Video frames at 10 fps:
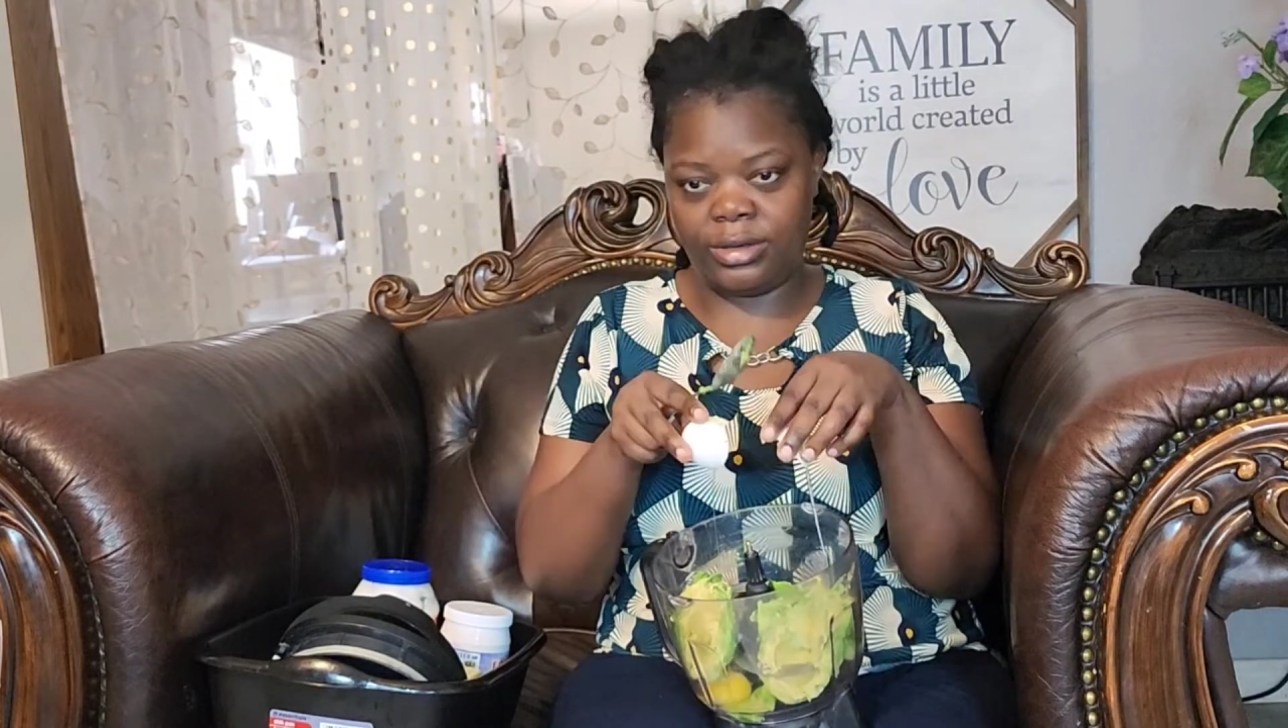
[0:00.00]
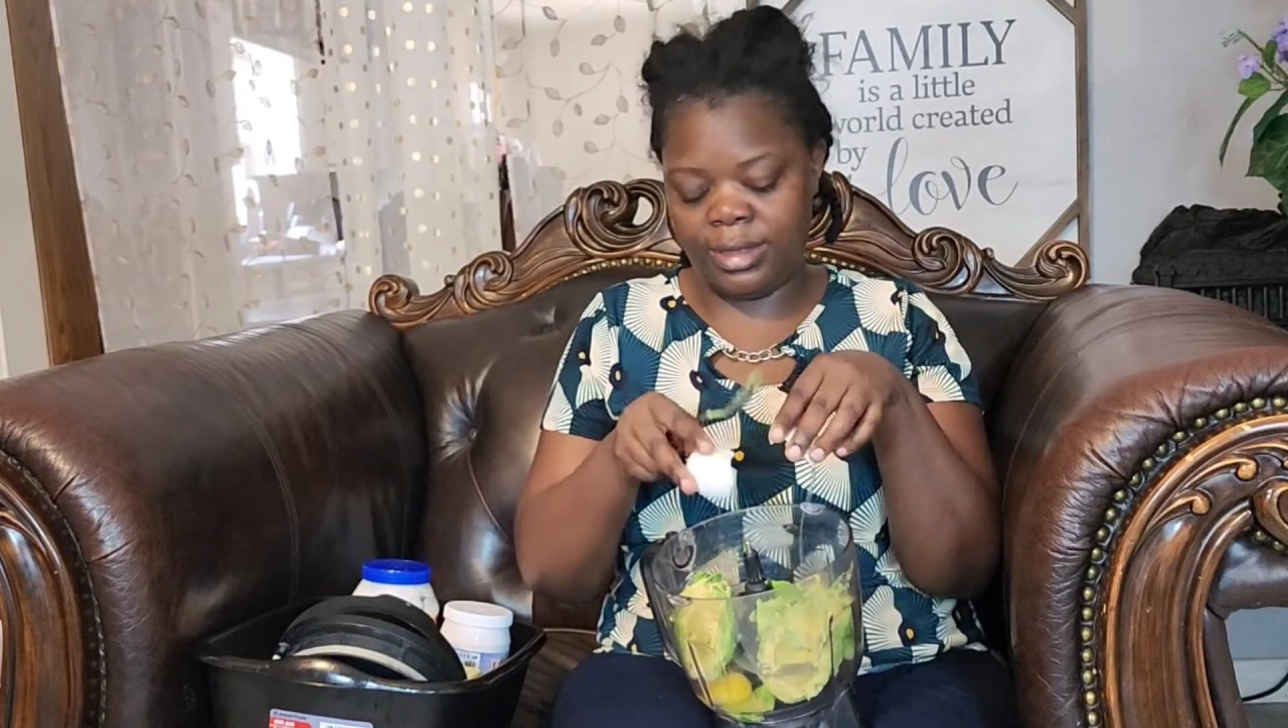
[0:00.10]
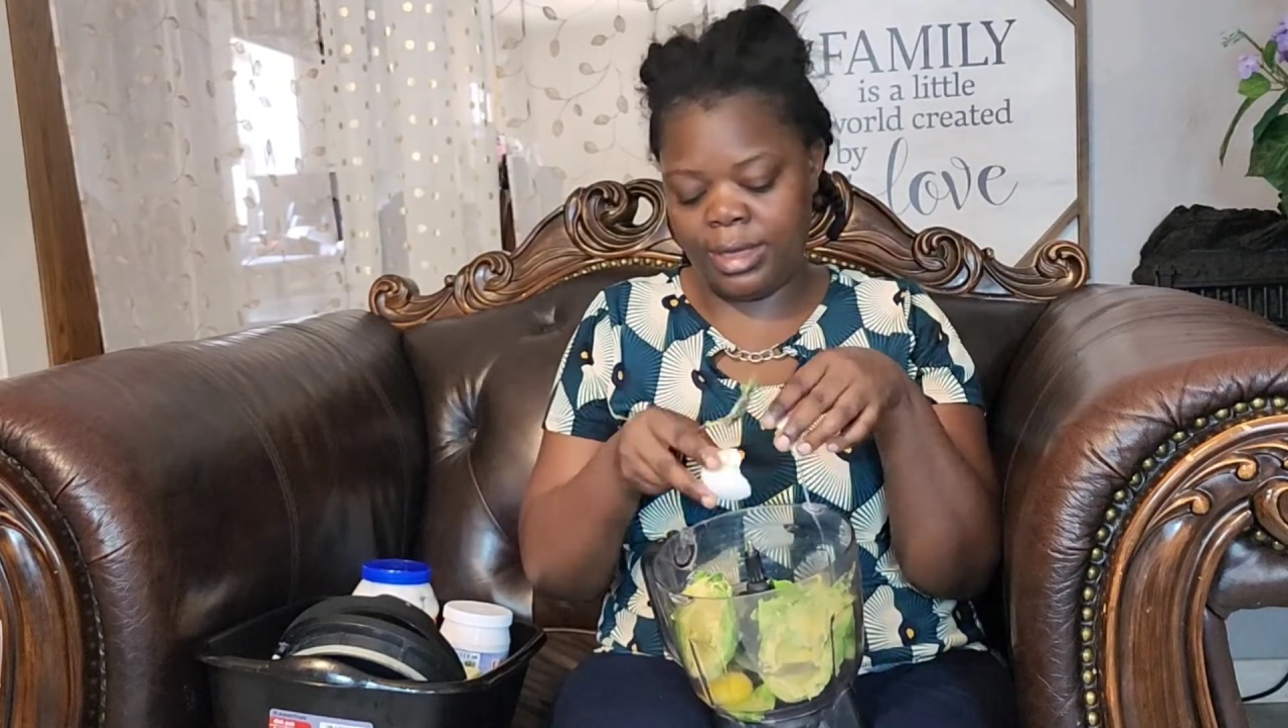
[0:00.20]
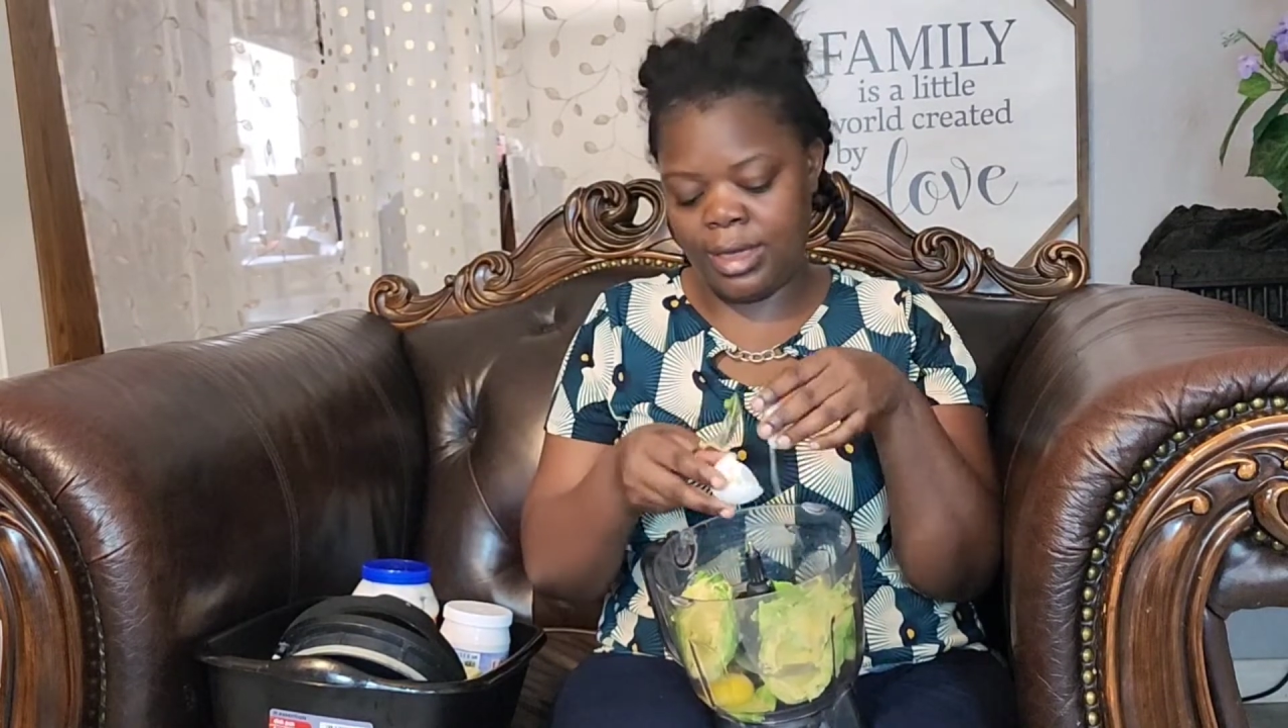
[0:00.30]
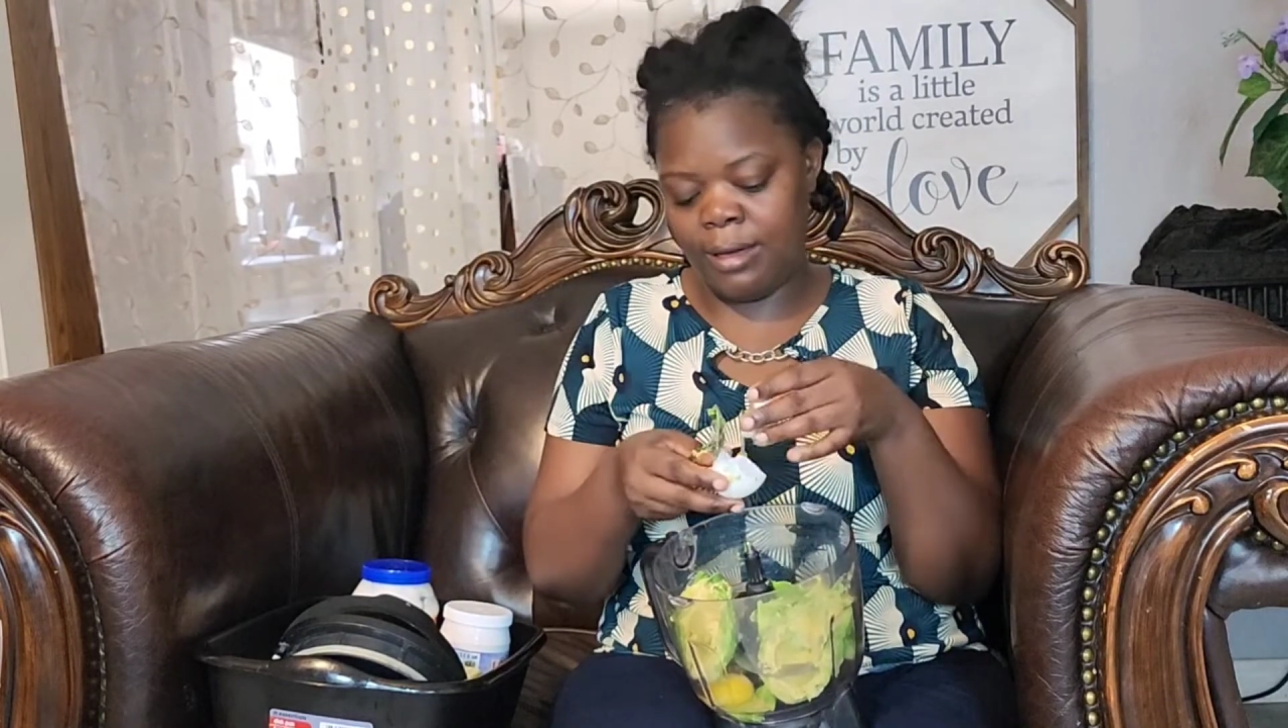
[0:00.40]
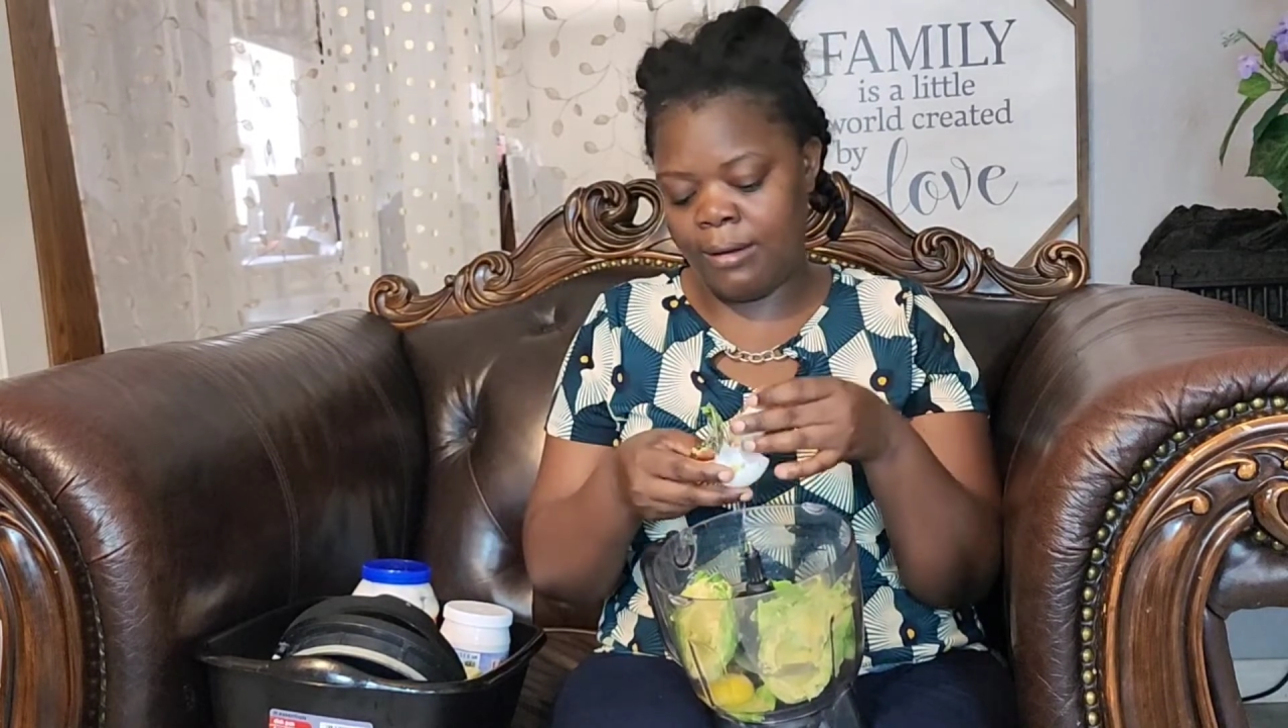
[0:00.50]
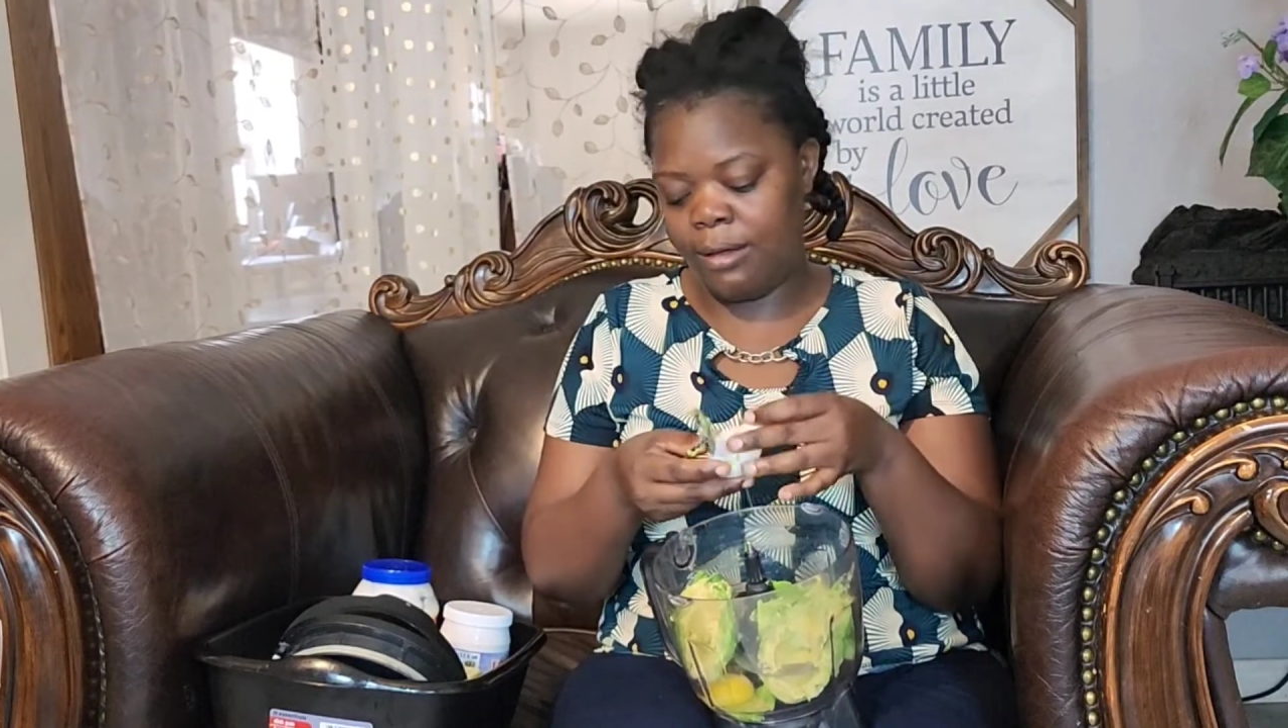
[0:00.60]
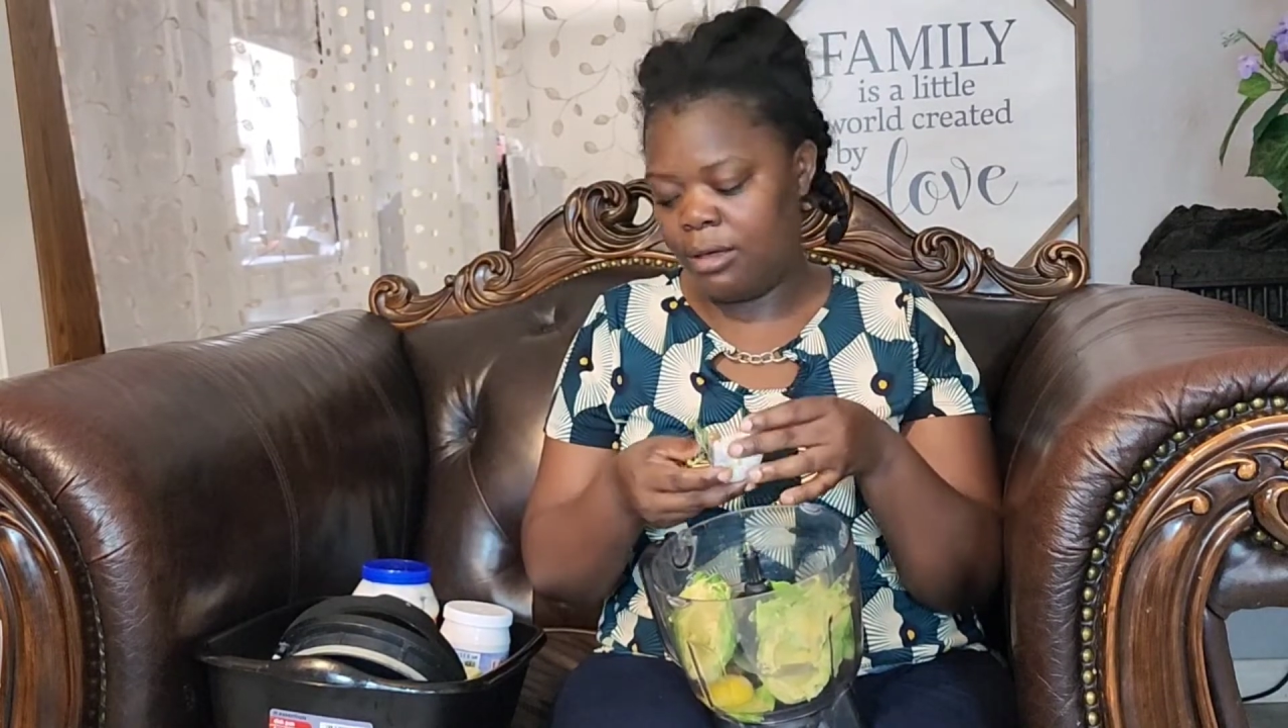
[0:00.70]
it there.